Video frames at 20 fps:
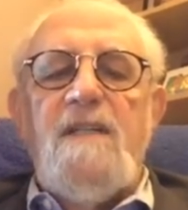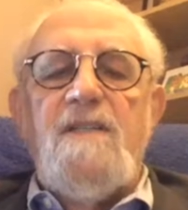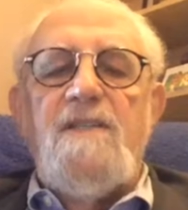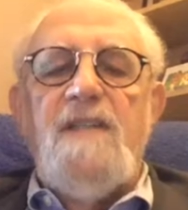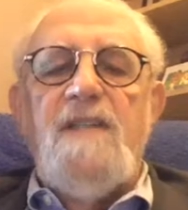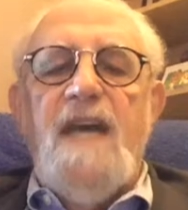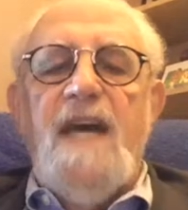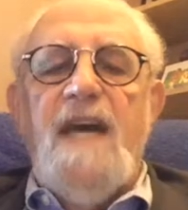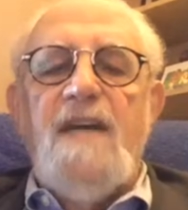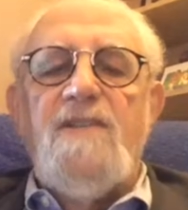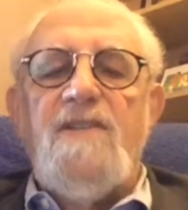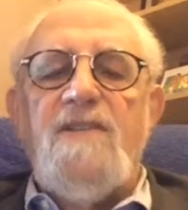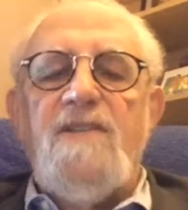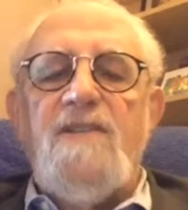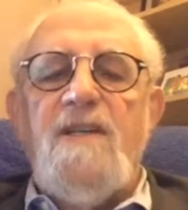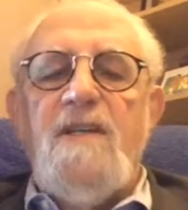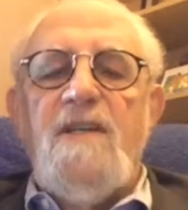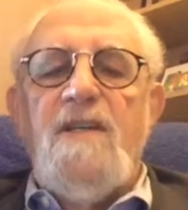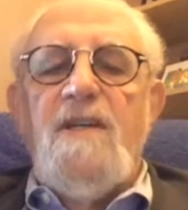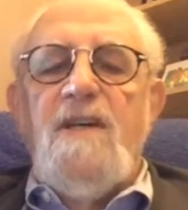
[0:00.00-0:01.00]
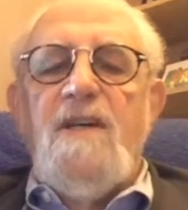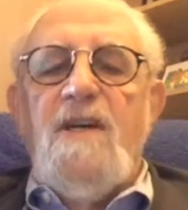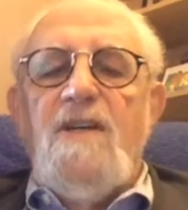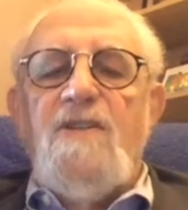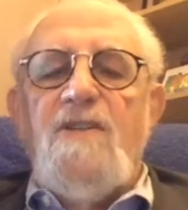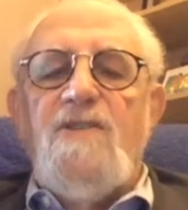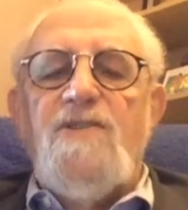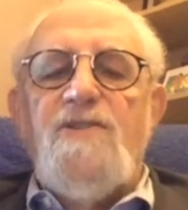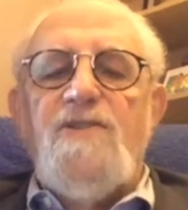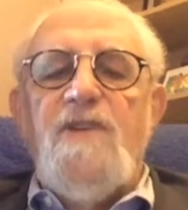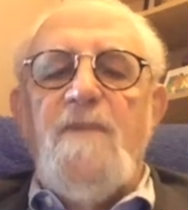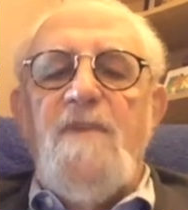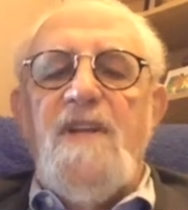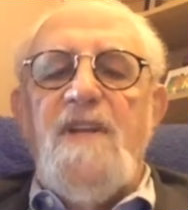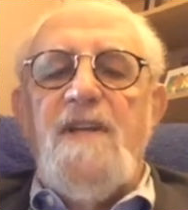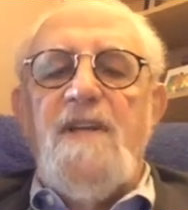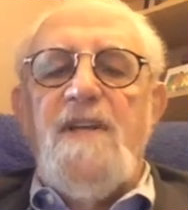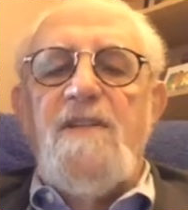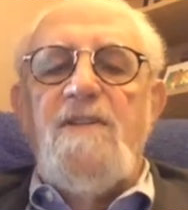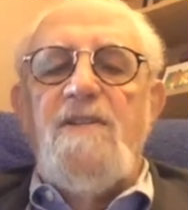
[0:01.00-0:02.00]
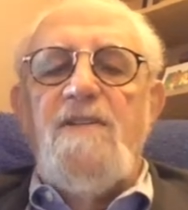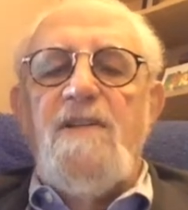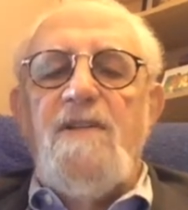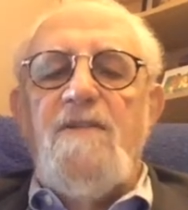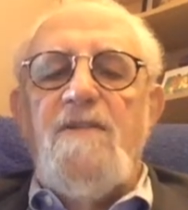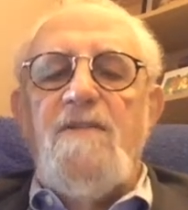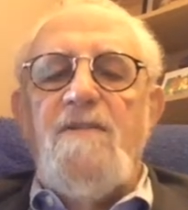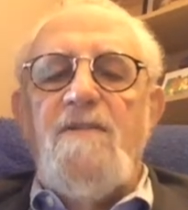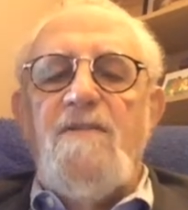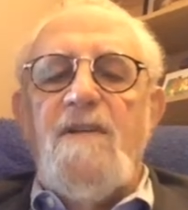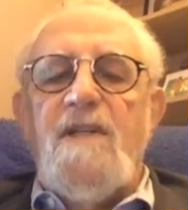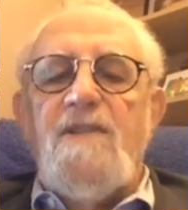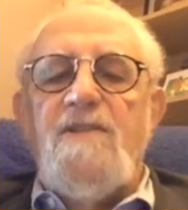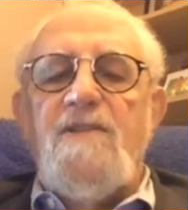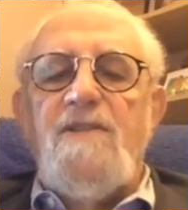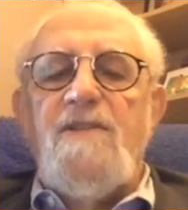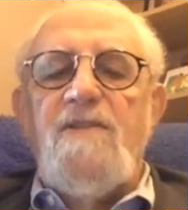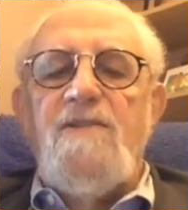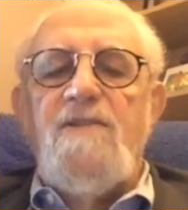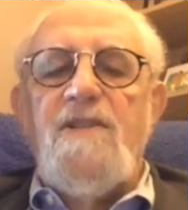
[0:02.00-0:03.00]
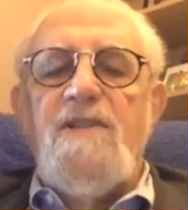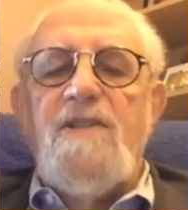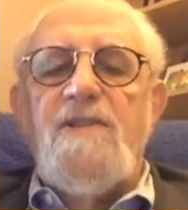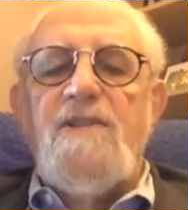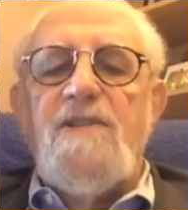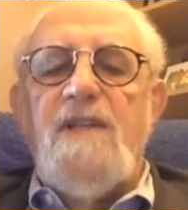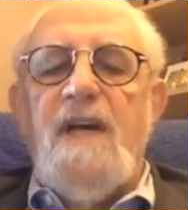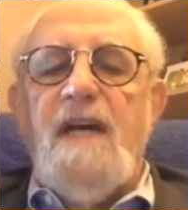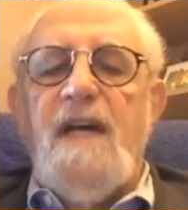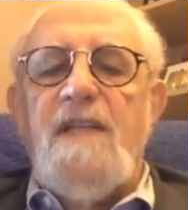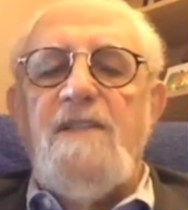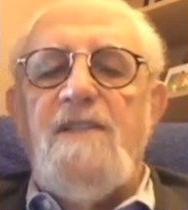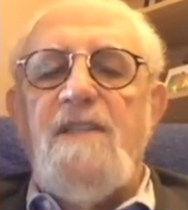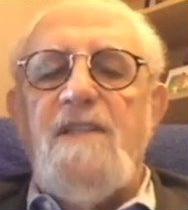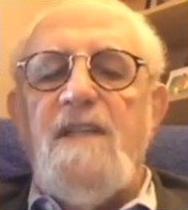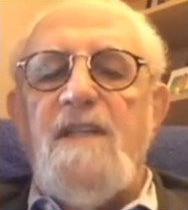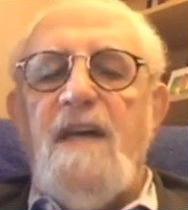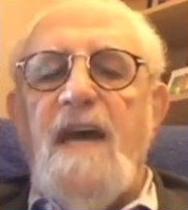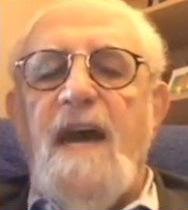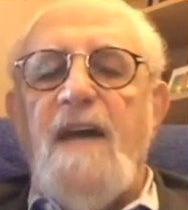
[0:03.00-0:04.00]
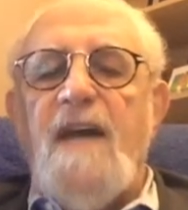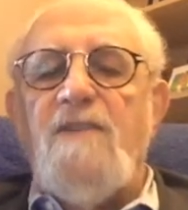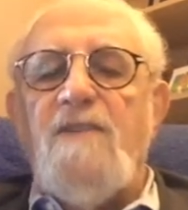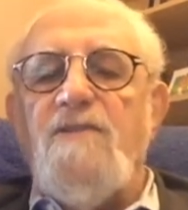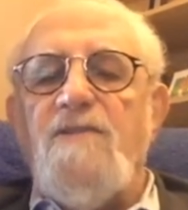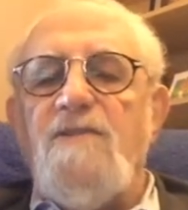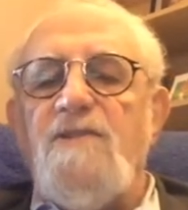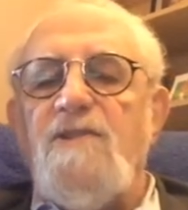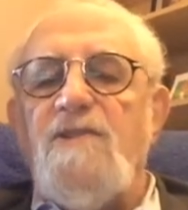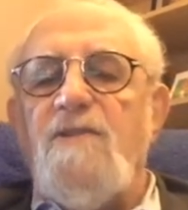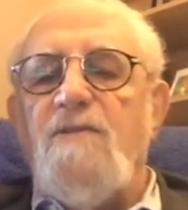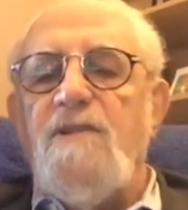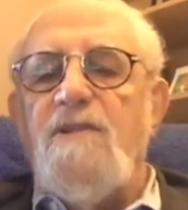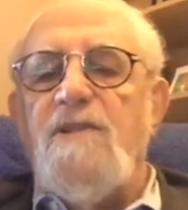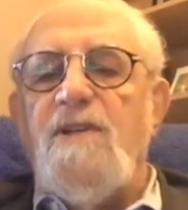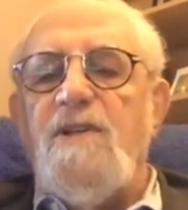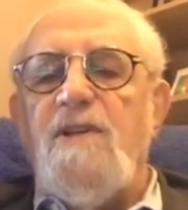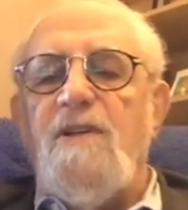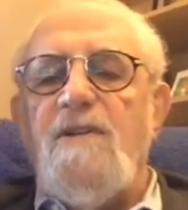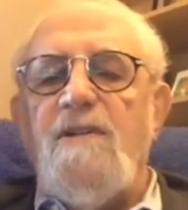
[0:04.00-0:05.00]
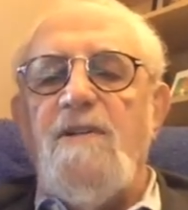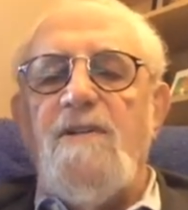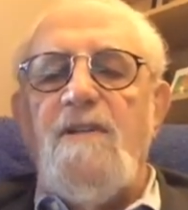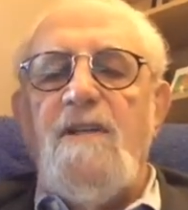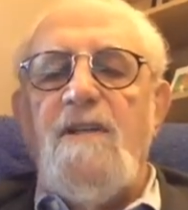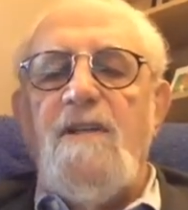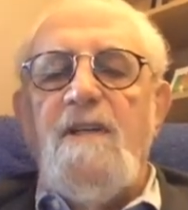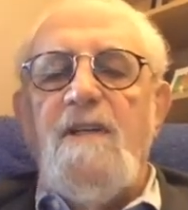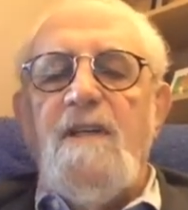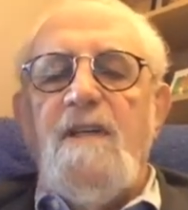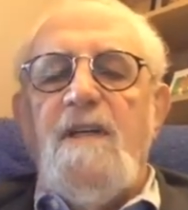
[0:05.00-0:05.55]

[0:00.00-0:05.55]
SAS distributed to its user sites the actual source code.